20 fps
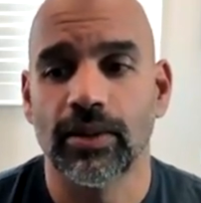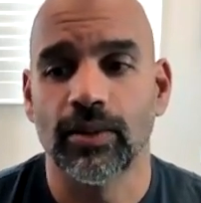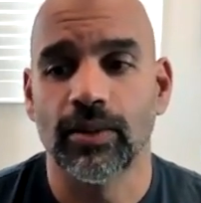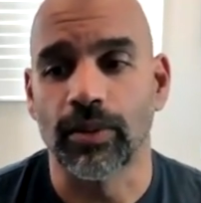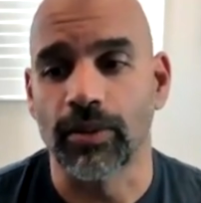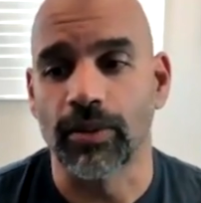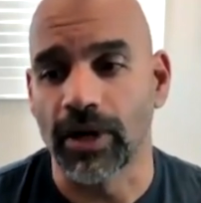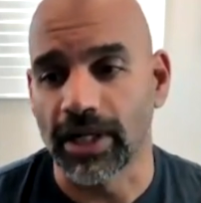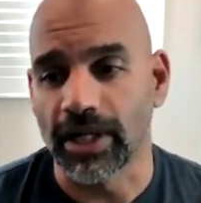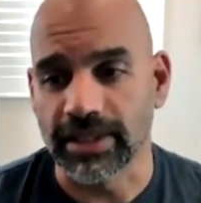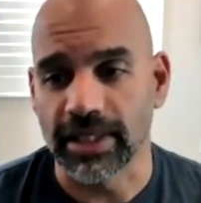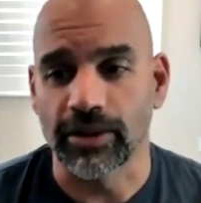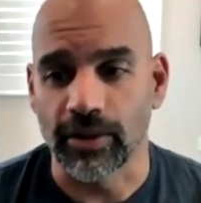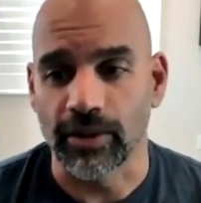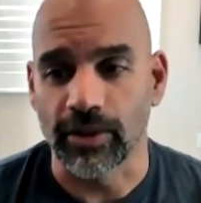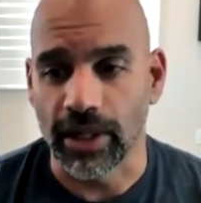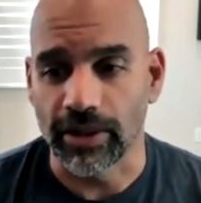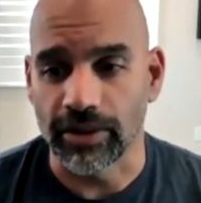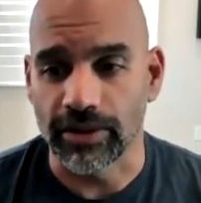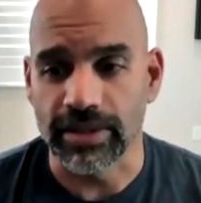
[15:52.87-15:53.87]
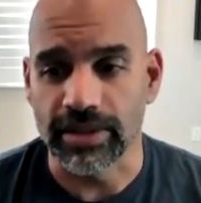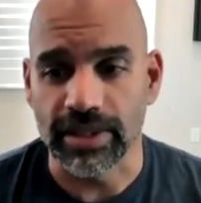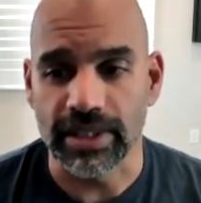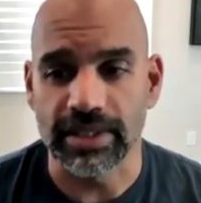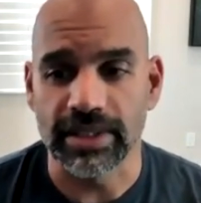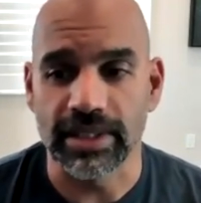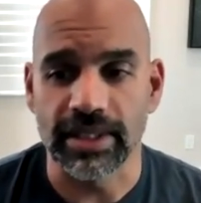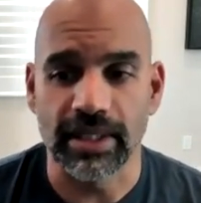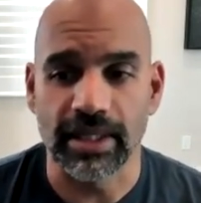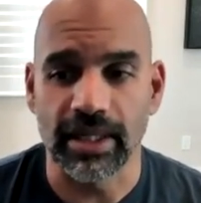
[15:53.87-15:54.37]
We brought it down to
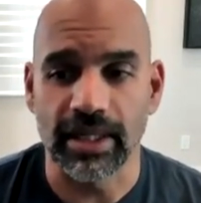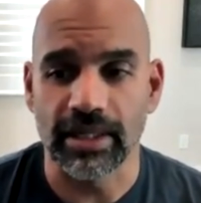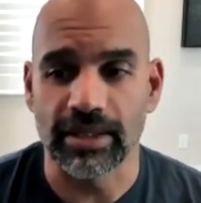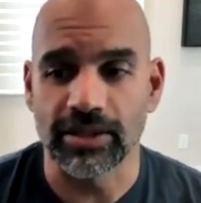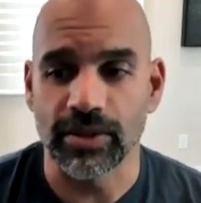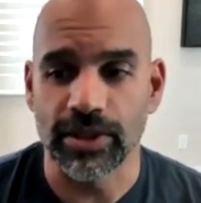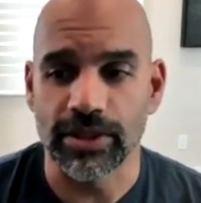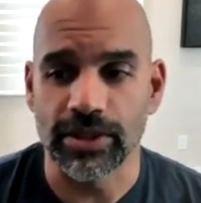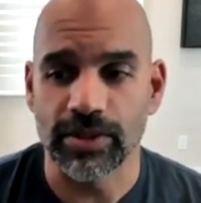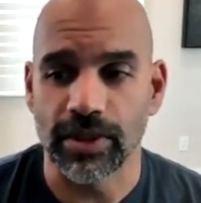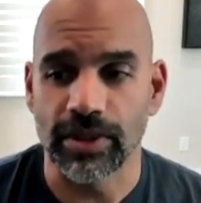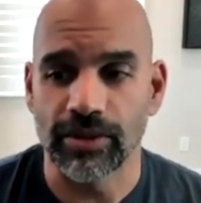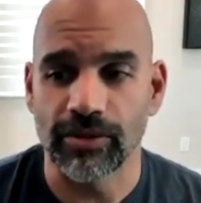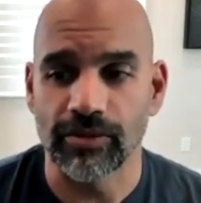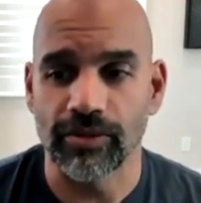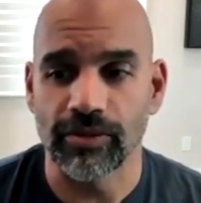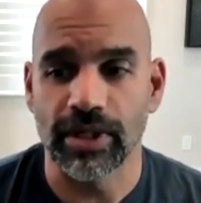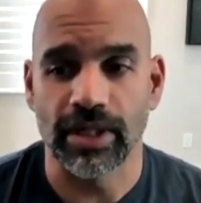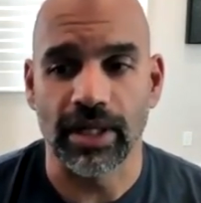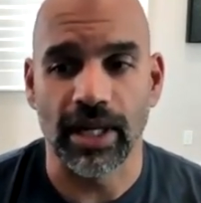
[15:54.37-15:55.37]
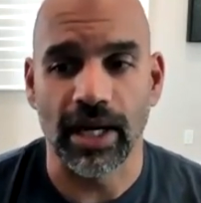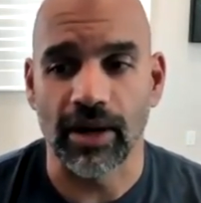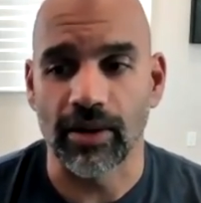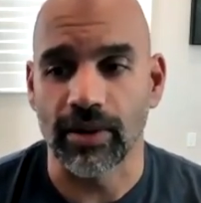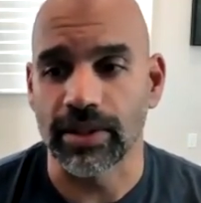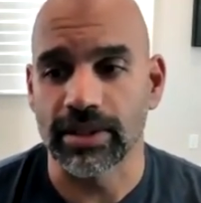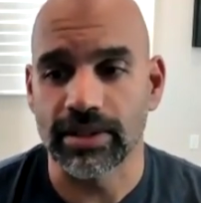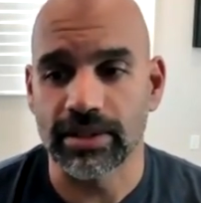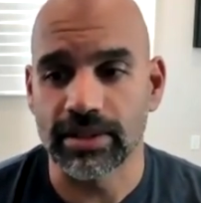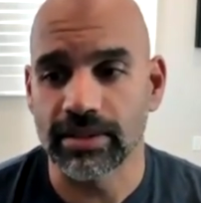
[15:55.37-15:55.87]
160K in 2023, and now
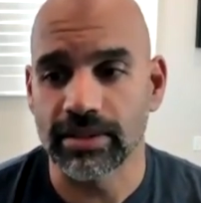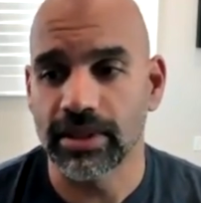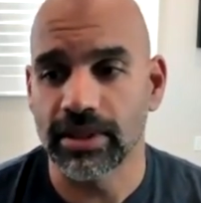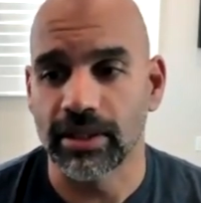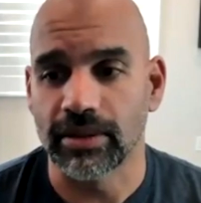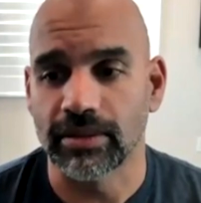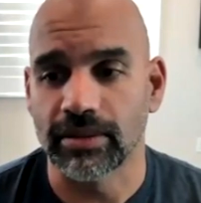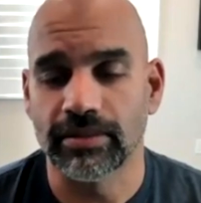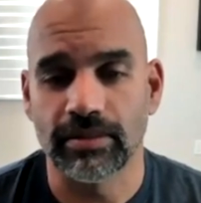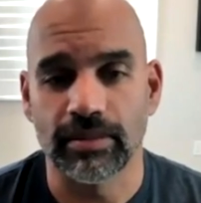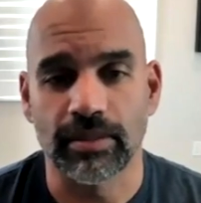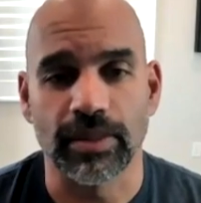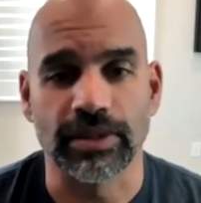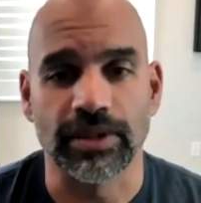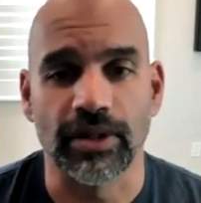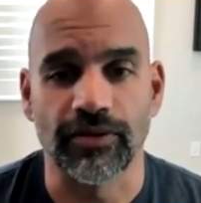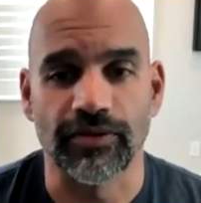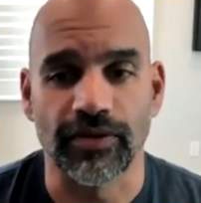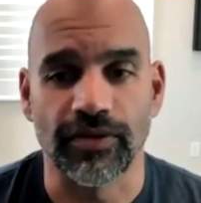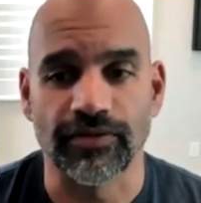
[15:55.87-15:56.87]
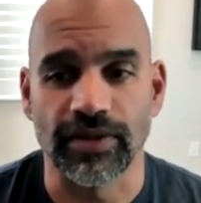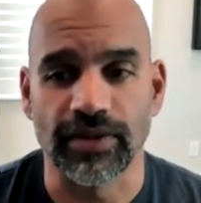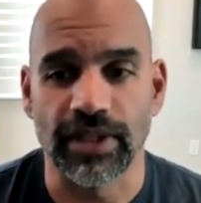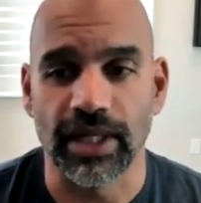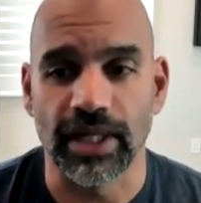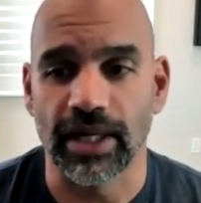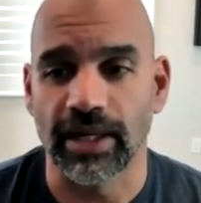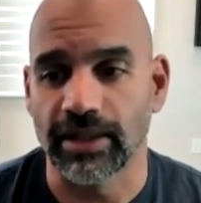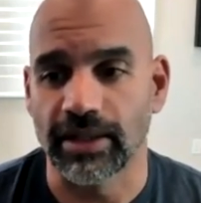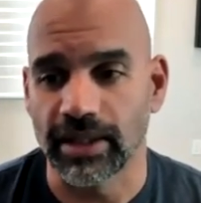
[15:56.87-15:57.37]
it's, you know, below
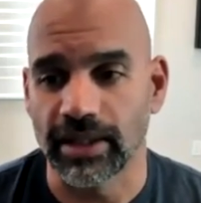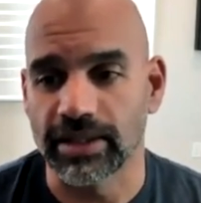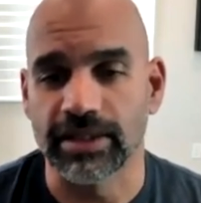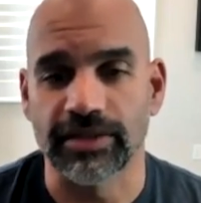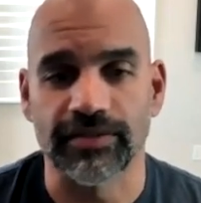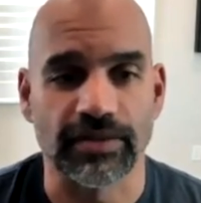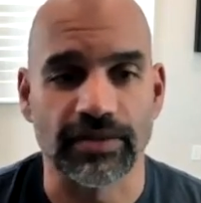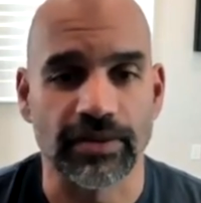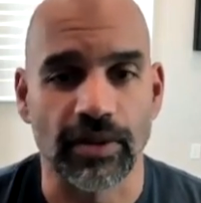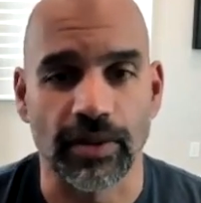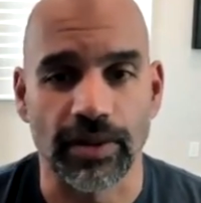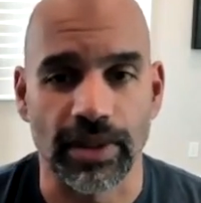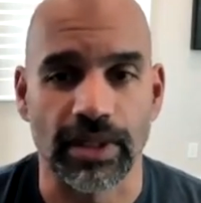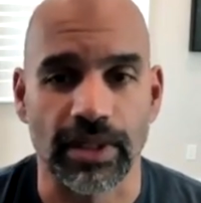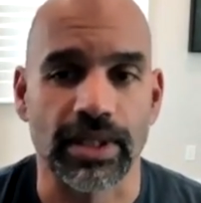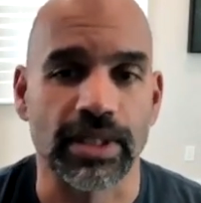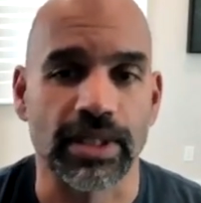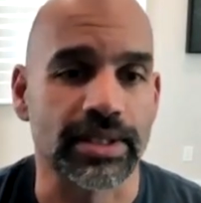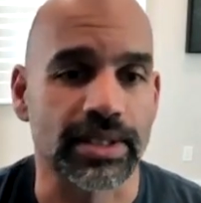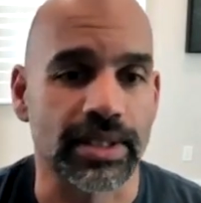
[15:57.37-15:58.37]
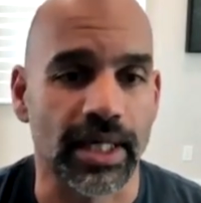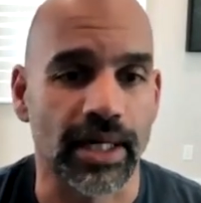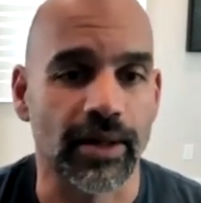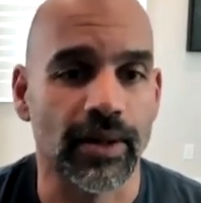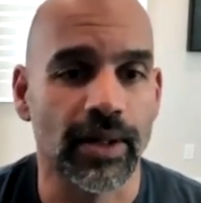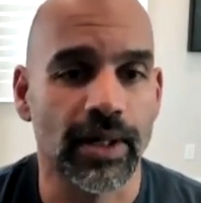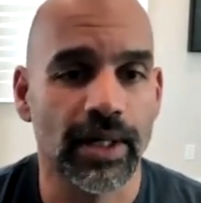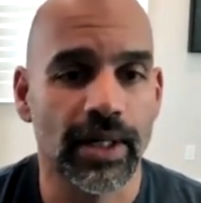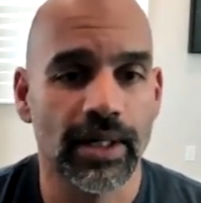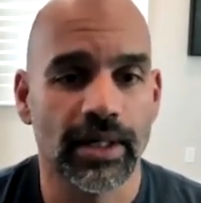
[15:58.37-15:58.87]
50K. I think it's even lower than this
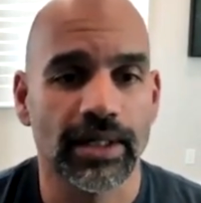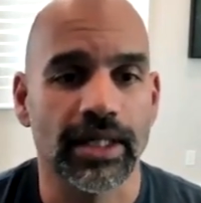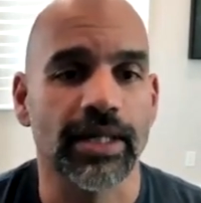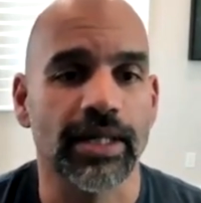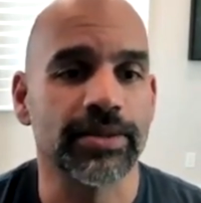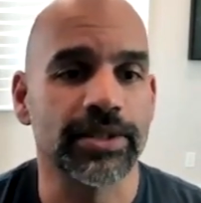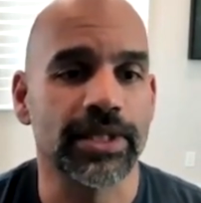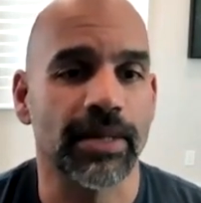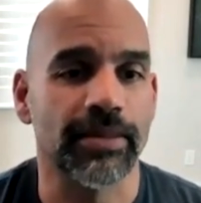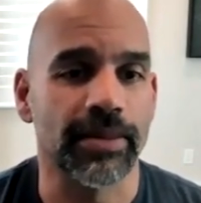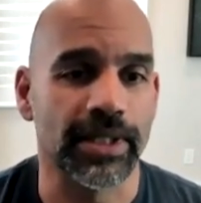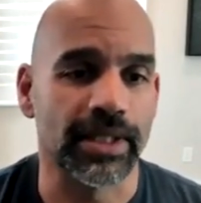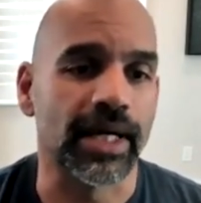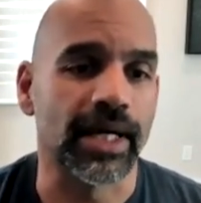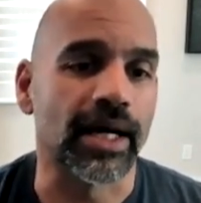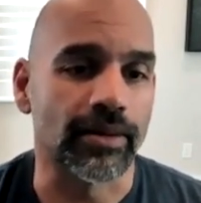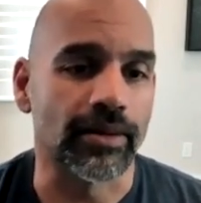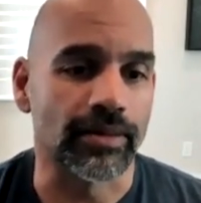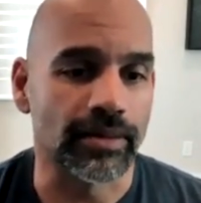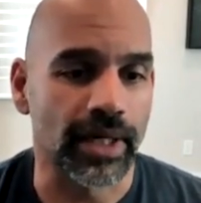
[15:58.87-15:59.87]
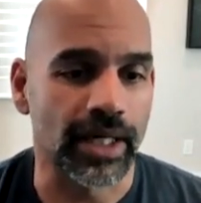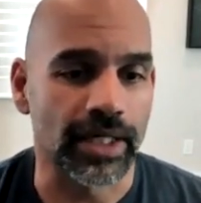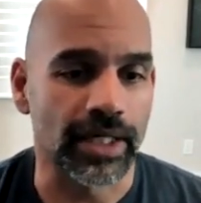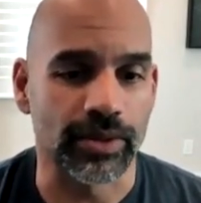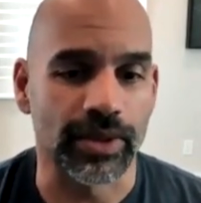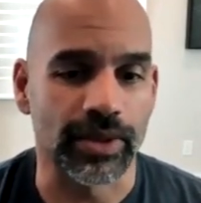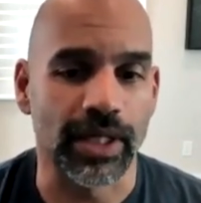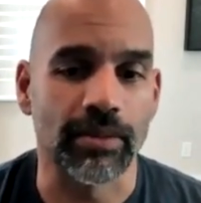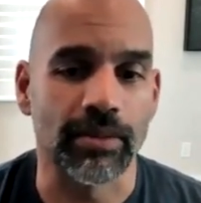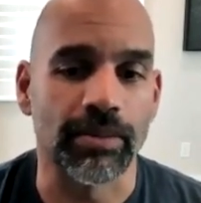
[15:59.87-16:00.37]
now. Keeps coming down as
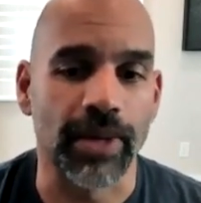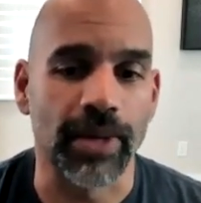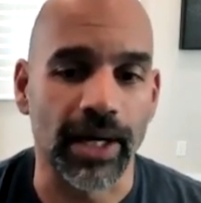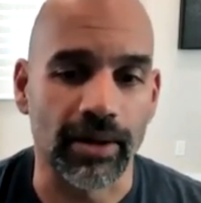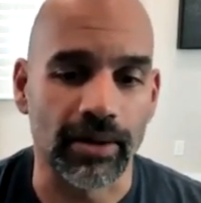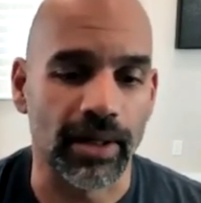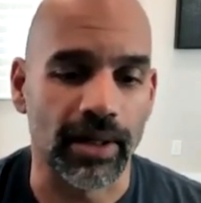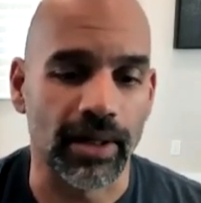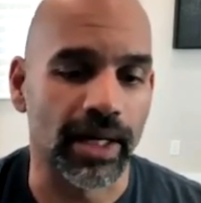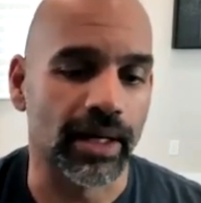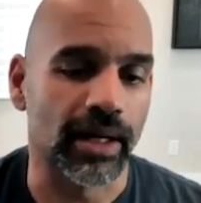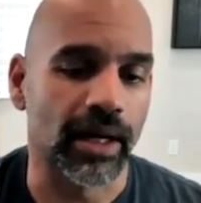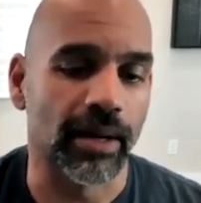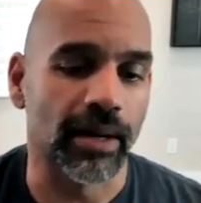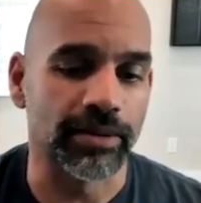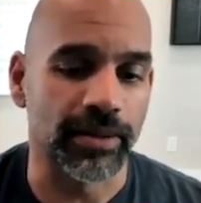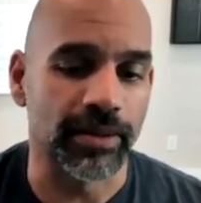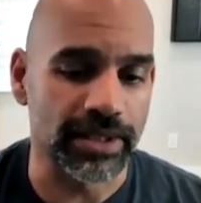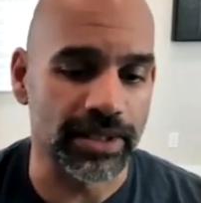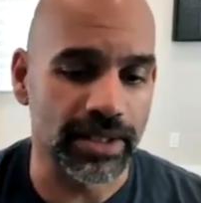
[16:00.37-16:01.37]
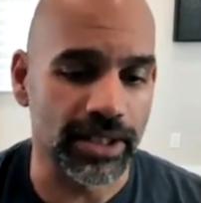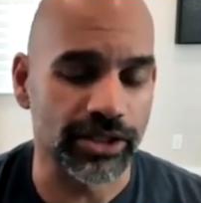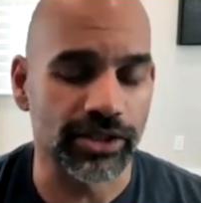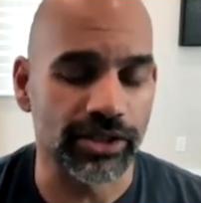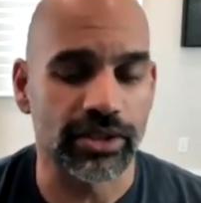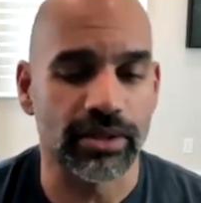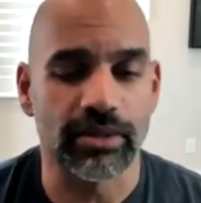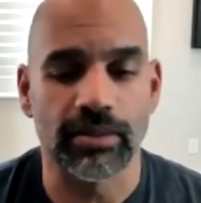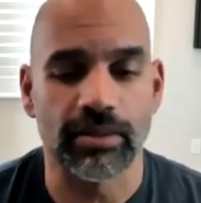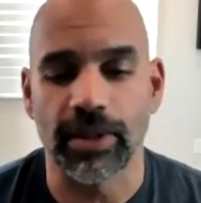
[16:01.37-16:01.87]
we get better at
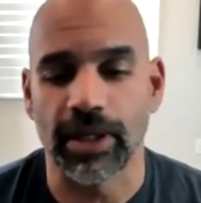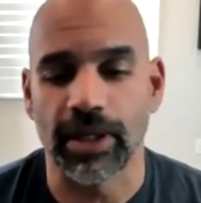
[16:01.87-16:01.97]
optimization,